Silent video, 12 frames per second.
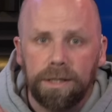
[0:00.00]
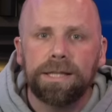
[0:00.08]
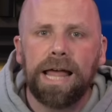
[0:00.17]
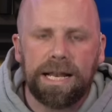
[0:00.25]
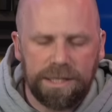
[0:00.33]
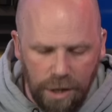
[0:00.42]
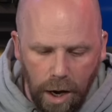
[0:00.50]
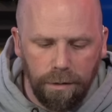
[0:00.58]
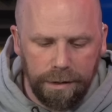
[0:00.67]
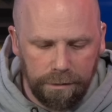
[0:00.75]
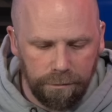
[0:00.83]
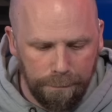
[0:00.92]
That's
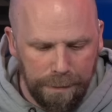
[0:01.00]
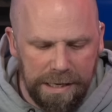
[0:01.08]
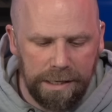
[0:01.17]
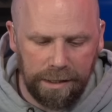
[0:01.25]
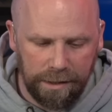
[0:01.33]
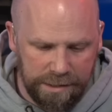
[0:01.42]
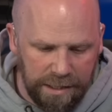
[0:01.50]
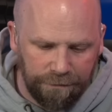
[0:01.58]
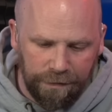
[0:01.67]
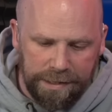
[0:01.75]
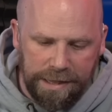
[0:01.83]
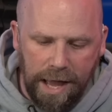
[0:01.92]
going, repeating, and stuff
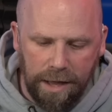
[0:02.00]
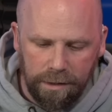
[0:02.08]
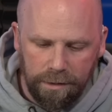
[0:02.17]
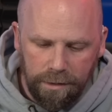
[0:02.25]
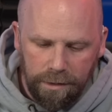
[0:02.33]
like that.